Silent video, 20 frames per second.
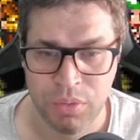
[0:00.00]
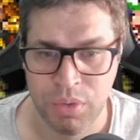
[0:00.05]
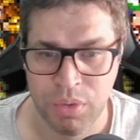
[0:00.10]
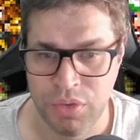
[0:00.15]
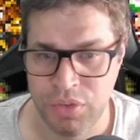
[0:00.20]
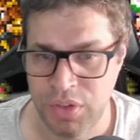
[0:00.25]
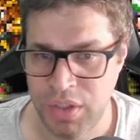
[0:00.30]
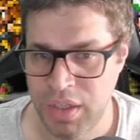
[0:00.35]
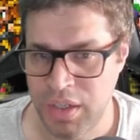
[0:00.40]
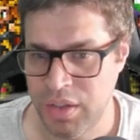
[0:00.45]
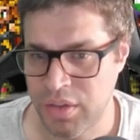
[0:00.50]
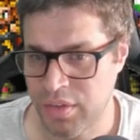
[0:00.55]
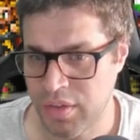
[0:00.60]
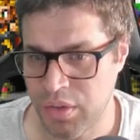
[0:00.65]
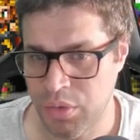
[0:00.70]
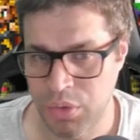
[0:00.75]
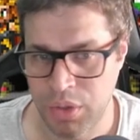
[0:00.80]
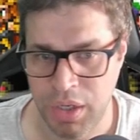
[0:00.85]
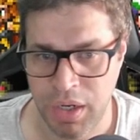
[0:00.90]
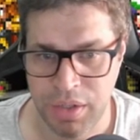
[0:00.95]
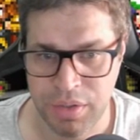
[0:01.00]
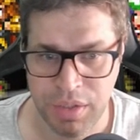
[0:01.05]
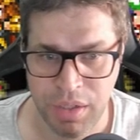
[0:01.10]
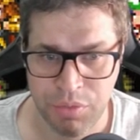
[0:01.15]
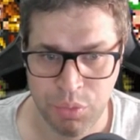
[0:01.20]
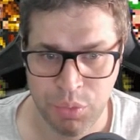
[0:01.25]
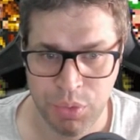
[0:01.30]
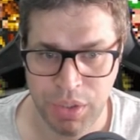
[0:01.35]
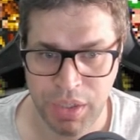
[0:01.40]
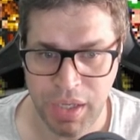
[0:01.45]
Razem is a new character
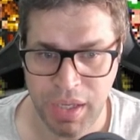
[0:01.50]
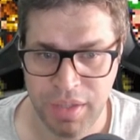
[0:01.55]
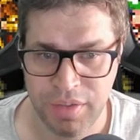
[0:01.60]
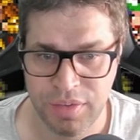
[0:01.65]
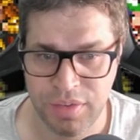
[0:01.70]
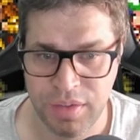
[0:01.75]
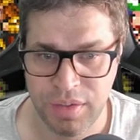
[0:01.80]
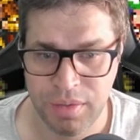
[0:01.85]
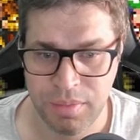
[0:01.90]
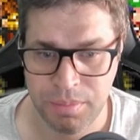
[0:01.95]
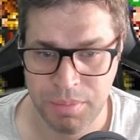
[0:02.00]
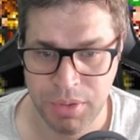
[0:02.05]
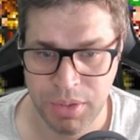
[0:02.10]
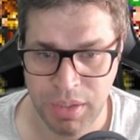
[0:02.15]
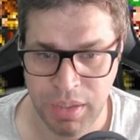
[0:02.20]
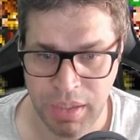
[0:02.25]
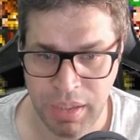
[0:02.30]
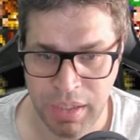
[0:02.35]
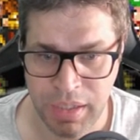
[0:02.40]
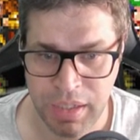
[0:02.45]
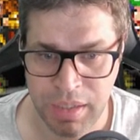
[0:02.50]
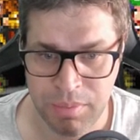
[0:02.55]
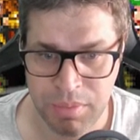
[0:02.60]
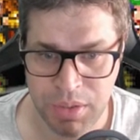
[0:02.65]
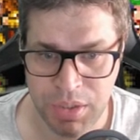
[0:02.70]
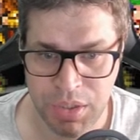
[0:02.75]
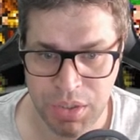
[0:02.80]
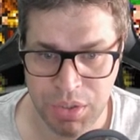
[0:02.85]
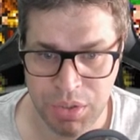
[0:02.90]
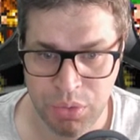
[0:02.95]
everyone has him, but I am
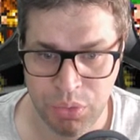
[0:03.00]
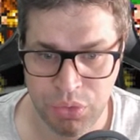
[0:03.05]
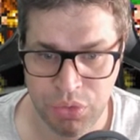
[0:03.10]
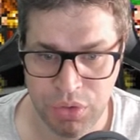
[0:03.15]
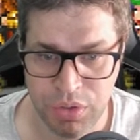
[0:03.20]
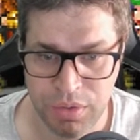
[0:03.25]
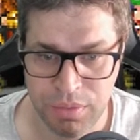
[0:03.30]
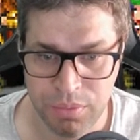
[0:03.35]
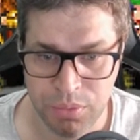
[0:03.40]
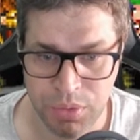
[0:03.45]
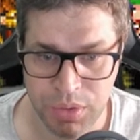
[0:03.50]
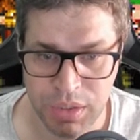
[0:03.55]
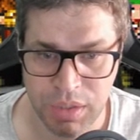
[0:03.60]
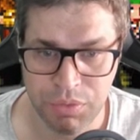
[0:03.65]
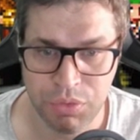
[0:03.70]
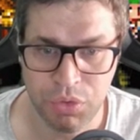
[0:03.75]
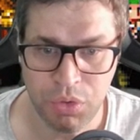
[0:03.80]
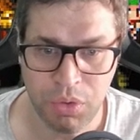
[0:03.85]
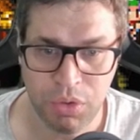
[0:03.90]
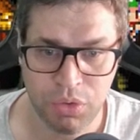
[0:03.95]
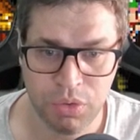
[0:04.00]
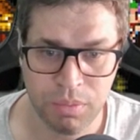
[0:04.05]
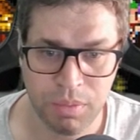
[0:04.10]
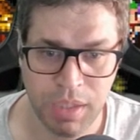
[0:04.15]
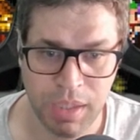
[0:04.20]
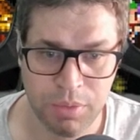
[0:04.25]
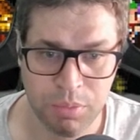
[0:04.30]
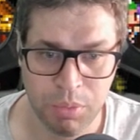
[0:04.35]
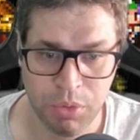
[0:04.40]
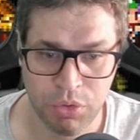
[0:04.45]
here using Relief Zone and
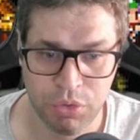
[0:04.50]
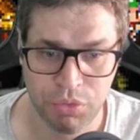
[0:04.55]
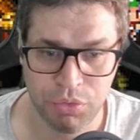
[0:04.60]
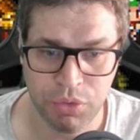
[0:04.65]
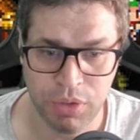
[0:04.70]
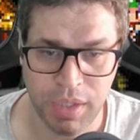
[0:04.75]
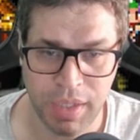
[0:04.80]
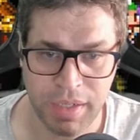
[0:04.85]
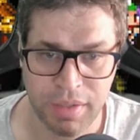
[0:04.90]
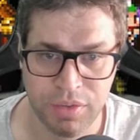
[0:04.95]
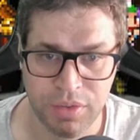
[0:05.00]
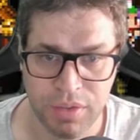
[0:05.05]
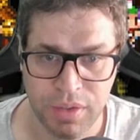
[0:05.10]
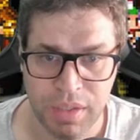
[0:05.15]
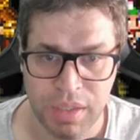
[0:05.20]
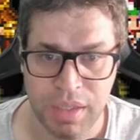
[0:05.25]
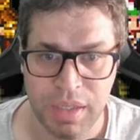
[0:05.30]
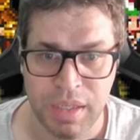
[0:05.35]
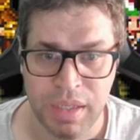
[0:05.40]
sometimes Merciful Light.